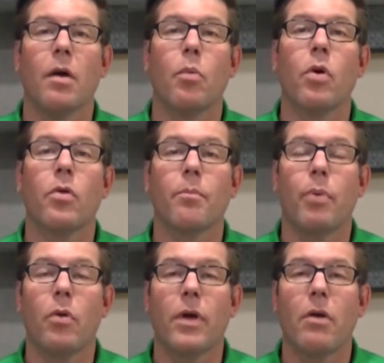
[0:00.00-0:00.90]
Now,
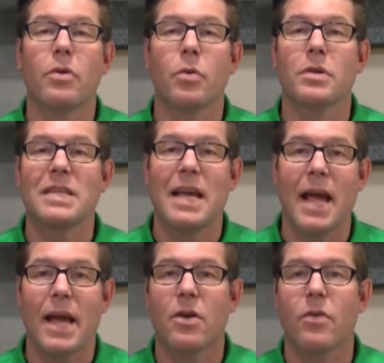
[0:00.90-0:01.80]
both Outdoorsy
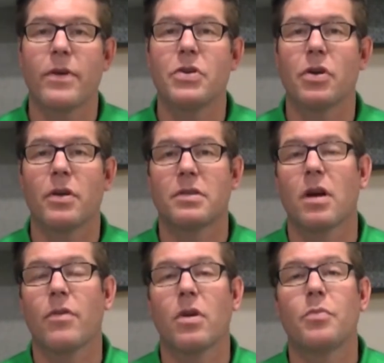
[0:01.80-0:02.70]
and R V Share, it's
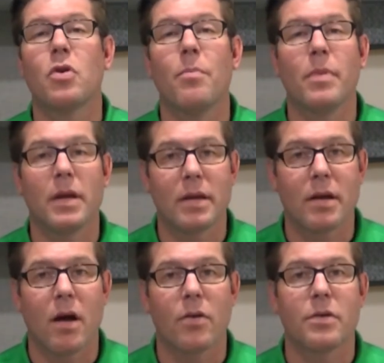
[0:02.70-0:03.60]
covered up to a million
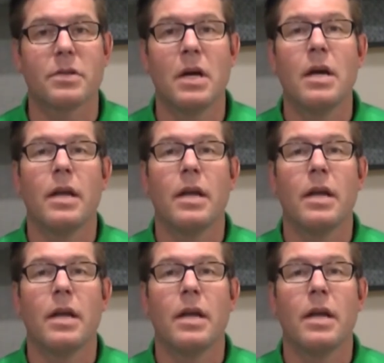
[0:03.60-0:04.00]
dollars.